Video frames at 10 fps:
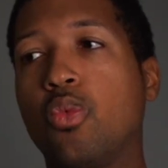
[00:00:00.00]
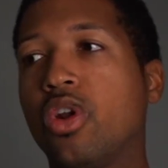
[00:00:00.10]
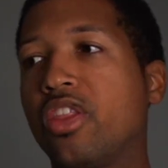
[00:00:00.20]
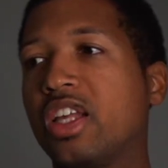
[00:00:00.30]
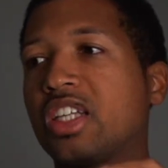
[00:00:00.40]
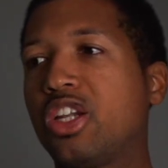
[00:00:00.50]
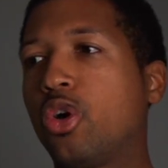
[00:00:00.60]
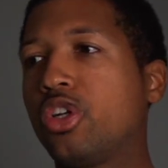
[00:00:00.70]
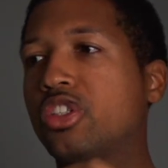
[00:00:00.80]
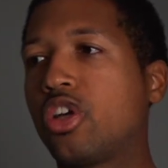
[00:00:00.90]
One of the things I
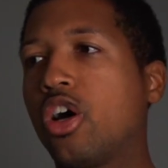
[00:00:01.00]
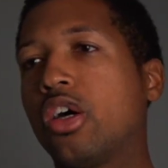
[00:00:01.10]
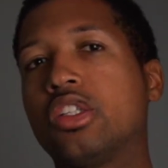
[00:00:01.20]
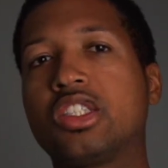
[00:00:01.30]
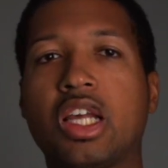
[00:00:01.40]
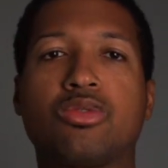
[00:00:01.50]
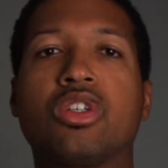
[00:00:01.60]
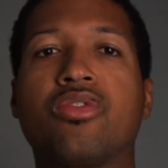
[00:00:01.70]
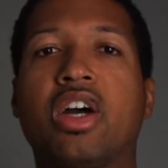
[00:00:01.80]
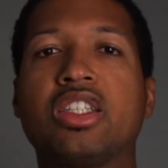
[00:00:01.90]
noticed on
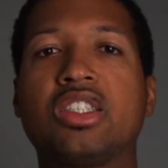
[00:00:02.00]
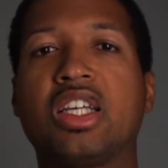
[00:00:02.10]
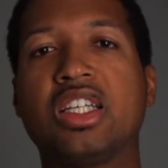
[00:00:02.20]
Samsung devices